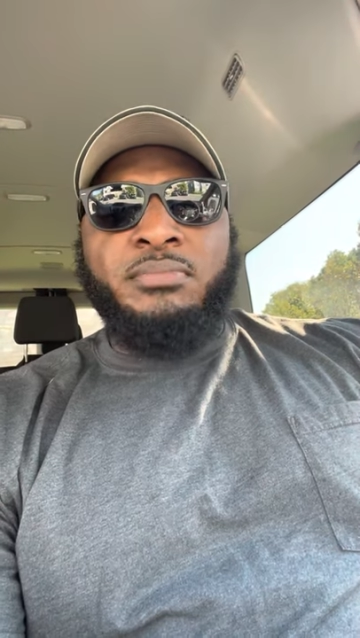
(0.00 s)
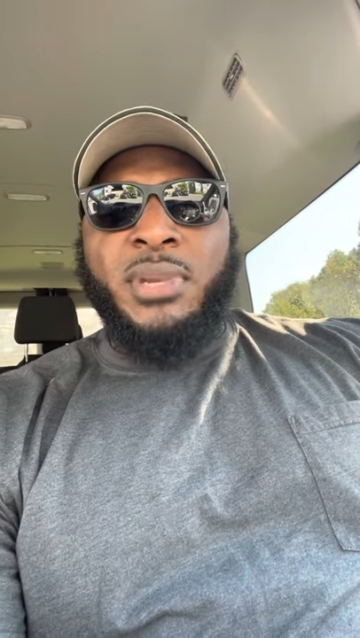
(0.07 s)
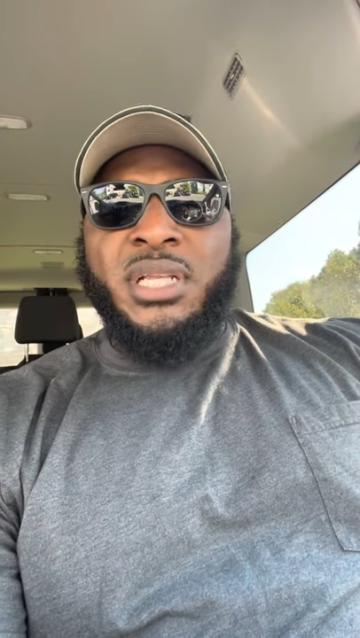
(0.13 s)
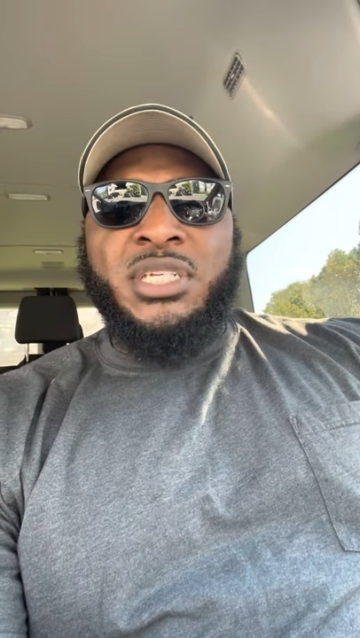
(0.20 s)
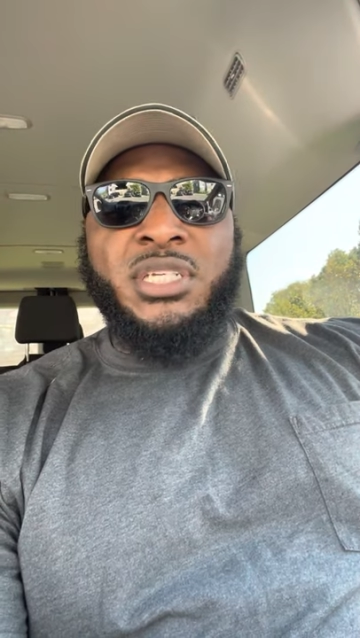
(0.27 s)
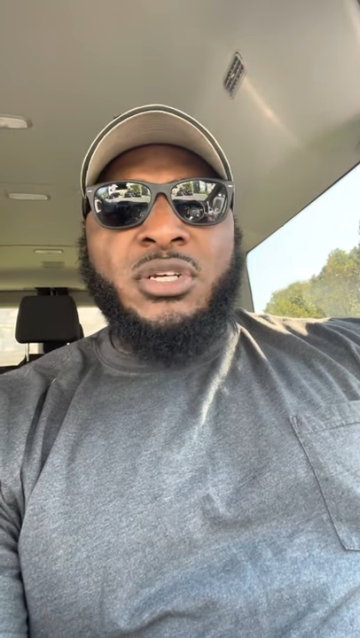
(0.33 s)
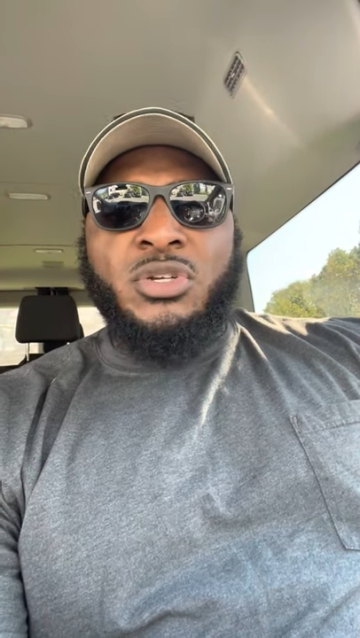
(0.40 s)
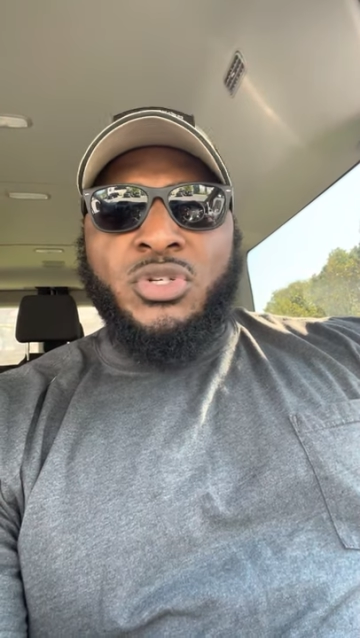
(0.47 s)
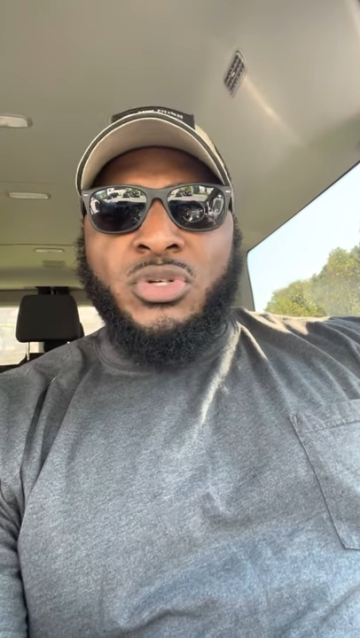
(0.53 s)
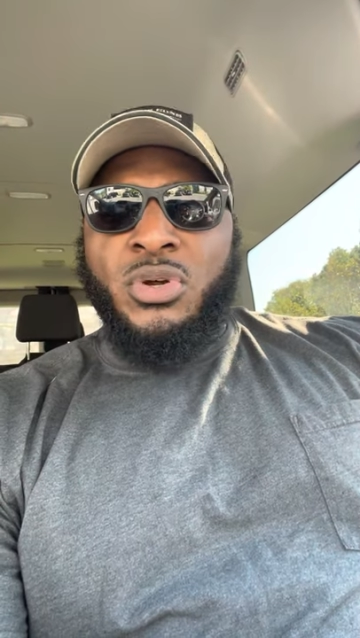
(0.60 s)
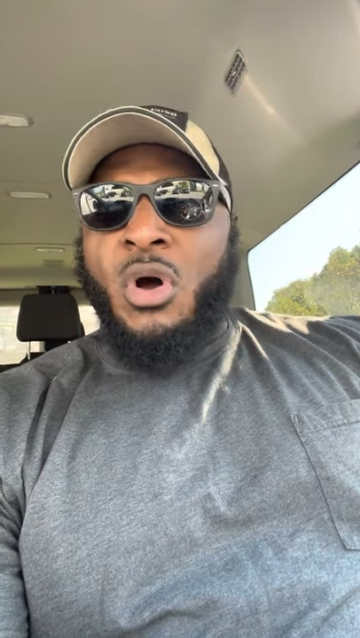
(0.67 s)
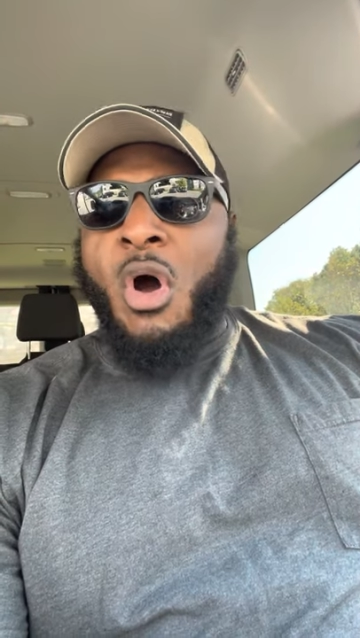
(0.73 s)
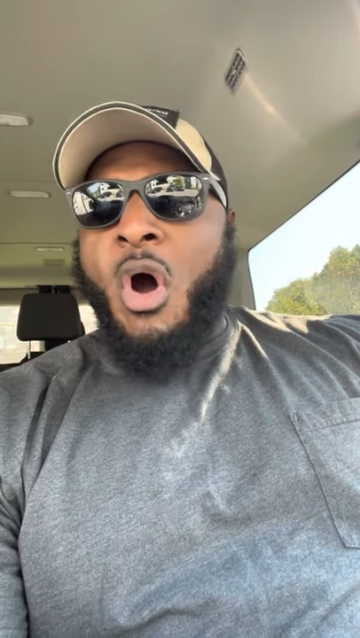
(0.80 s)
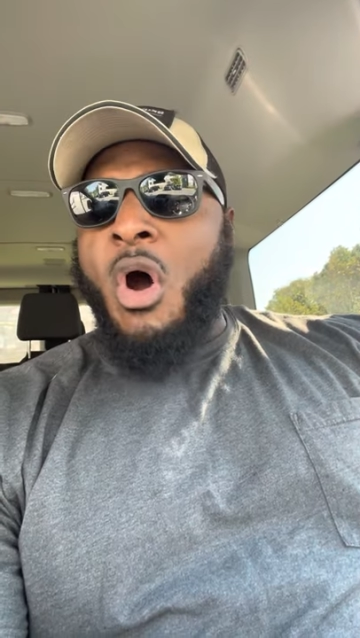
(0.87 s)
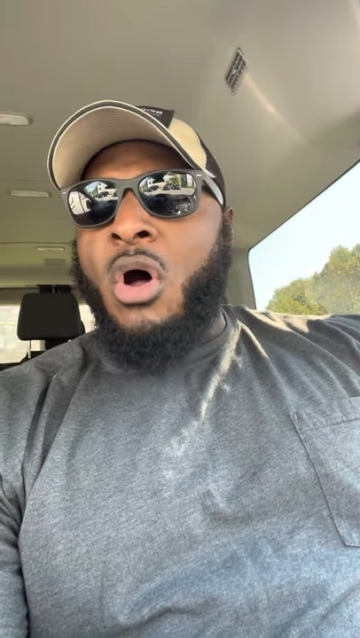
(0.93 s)
my children
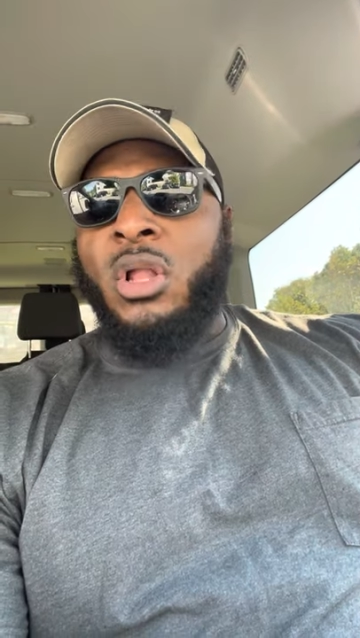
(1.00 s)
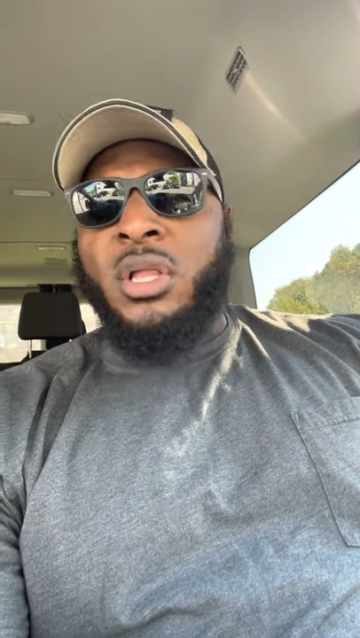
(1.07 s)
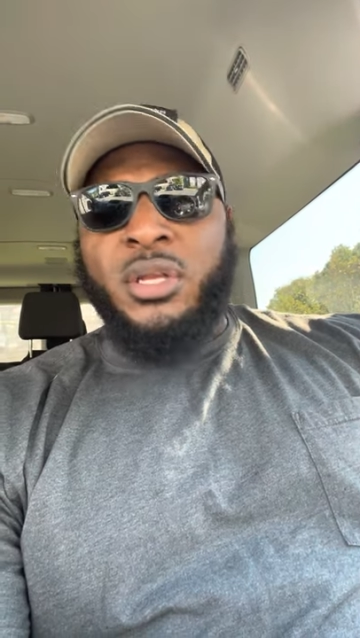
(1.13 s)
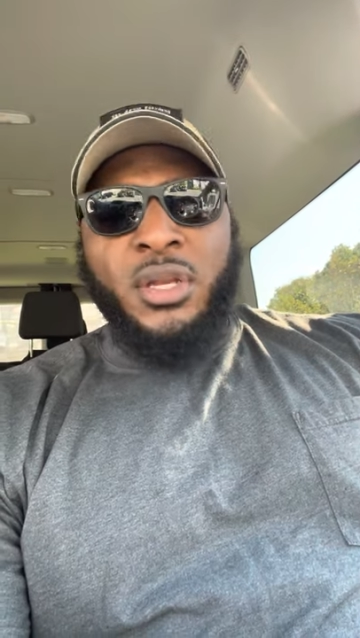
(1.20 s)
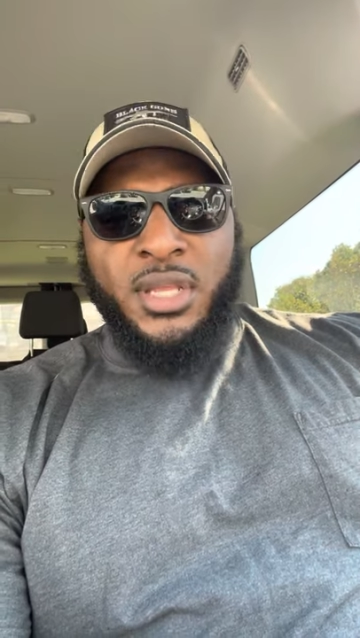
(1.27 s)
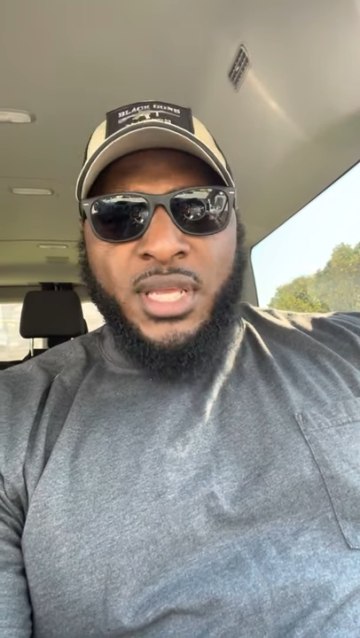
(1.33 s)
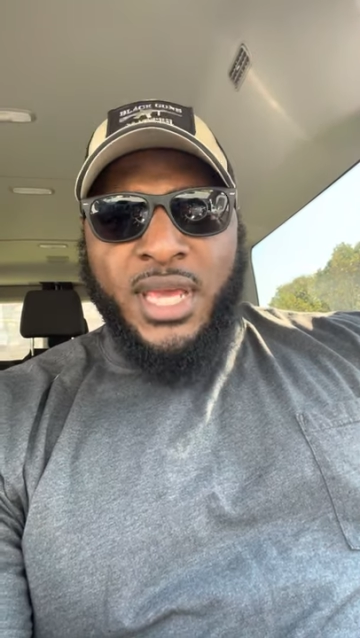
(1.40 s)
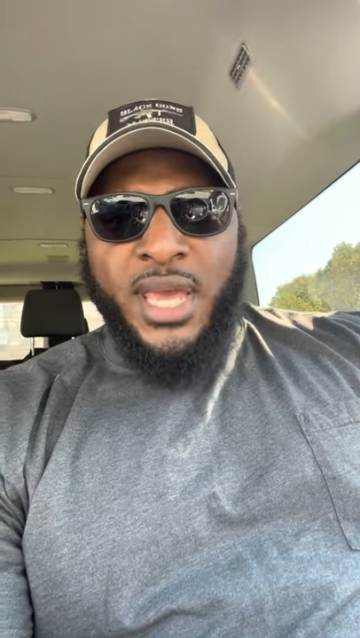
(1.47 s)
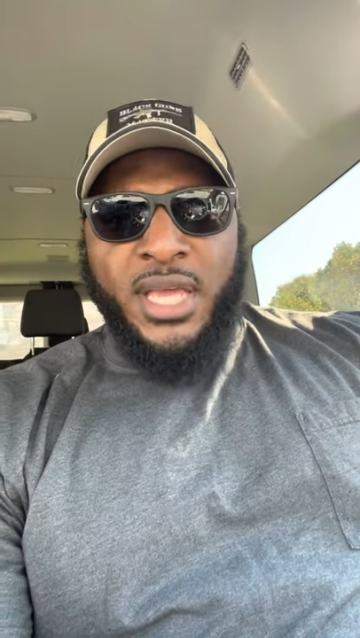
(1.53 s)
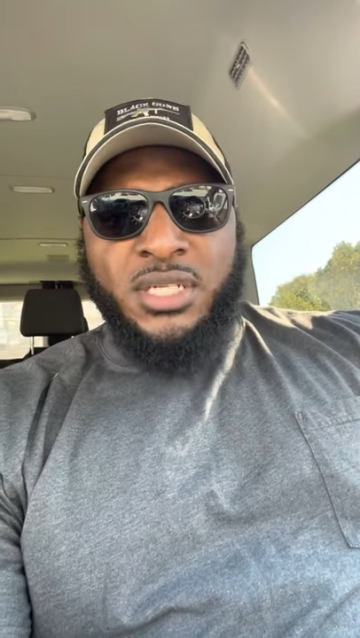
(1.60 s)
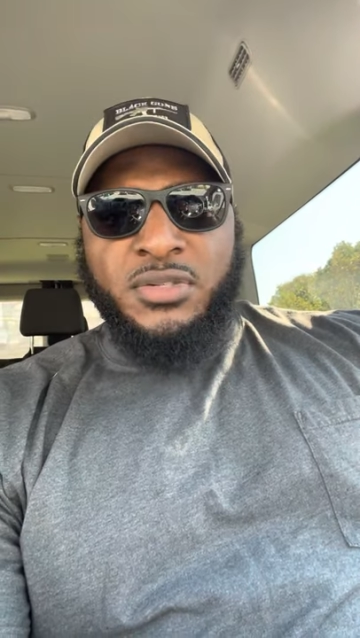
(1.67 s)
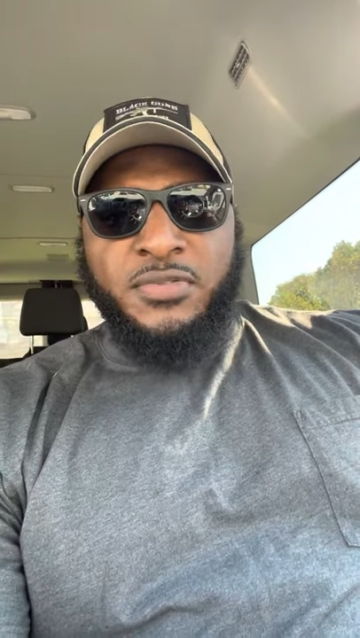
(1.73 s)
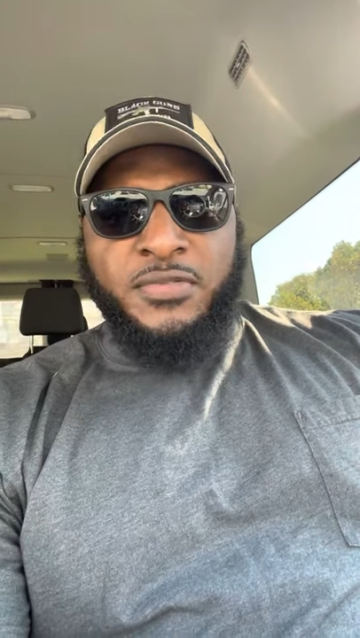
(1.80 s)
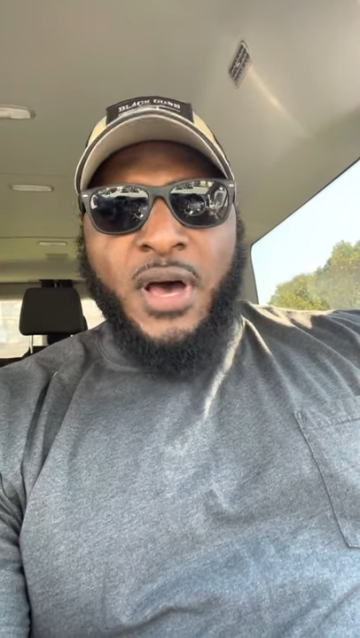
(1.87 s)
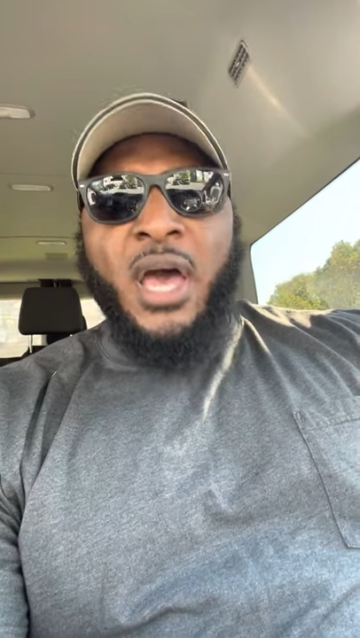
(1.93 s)
are all under the age
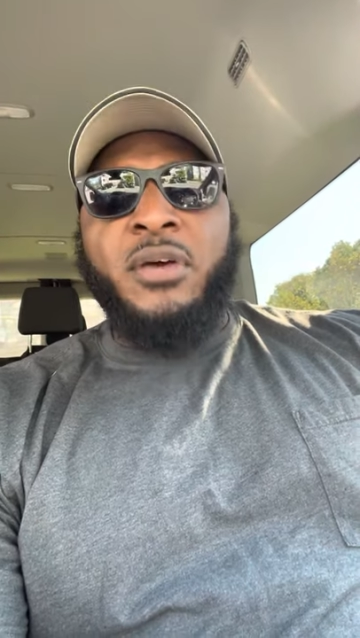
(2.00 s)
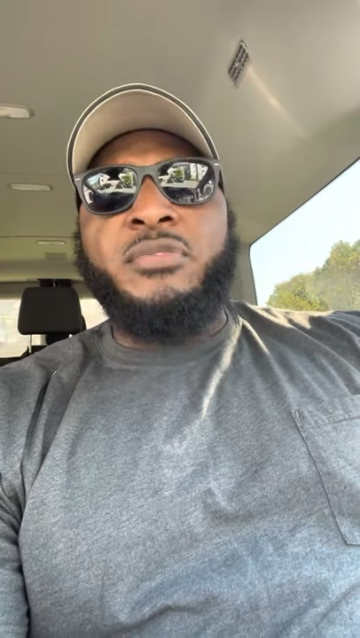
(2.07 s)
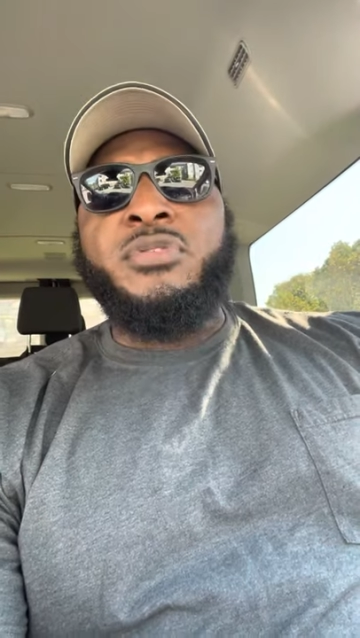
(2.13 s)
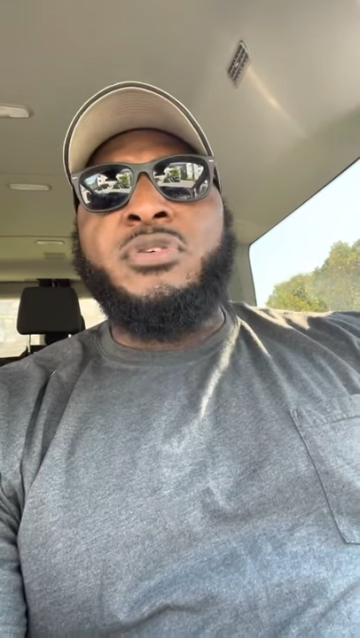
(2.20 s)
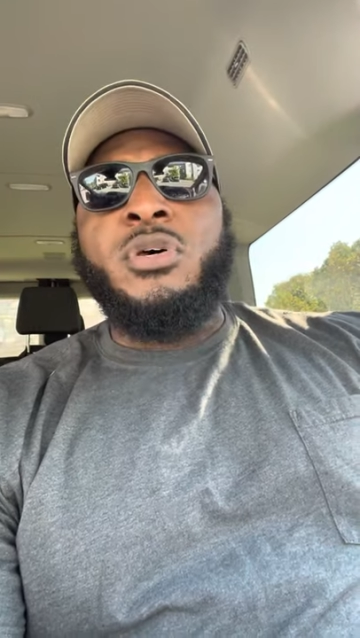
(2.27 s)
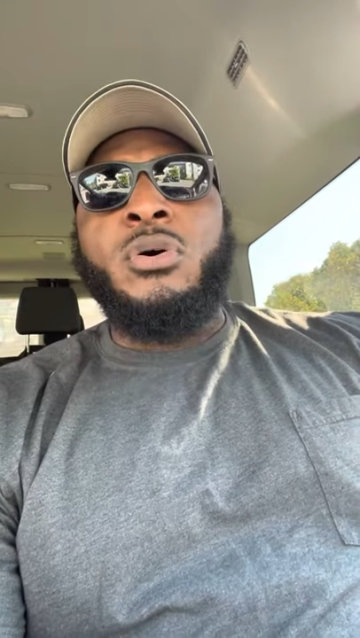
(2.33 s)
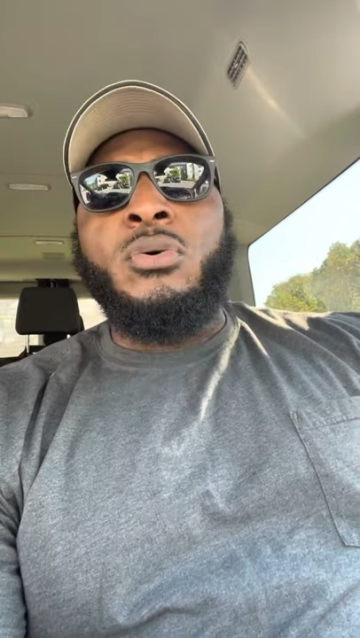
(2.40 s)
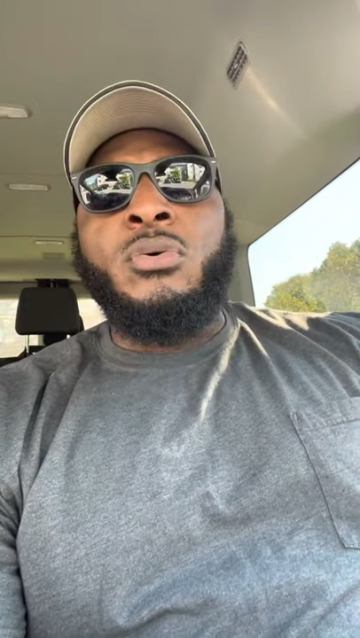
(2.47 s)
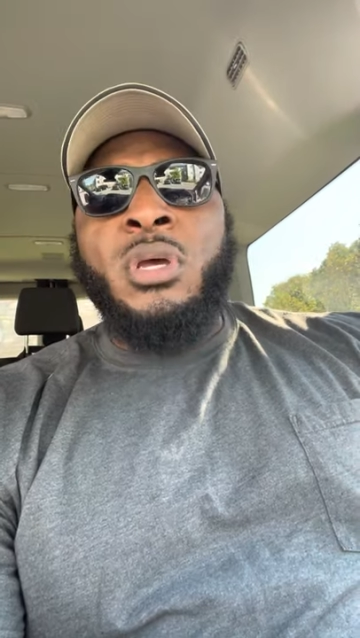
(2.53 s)
of 5, so